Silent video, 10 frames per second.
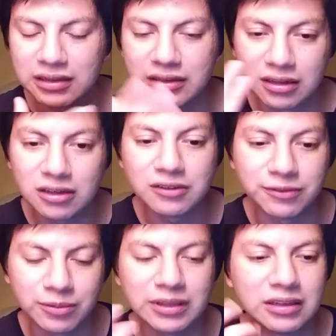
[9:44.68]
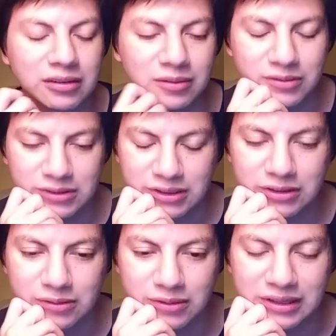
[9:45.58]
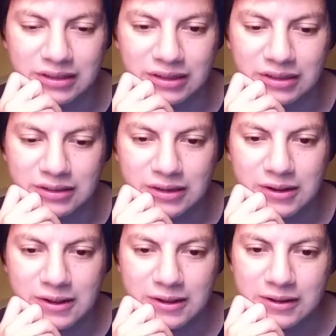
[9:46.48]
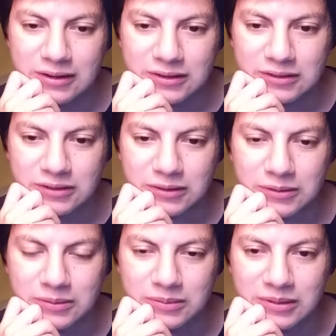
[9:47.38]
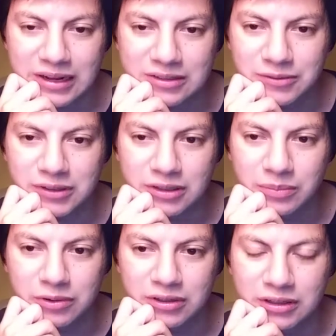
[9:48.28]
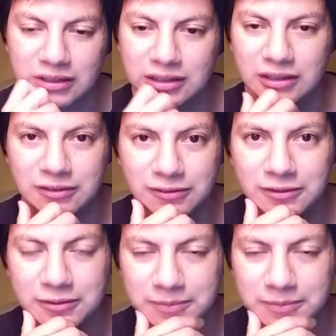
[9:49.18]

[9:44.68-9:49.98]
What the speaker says: love with it. In that. So that's really important in life.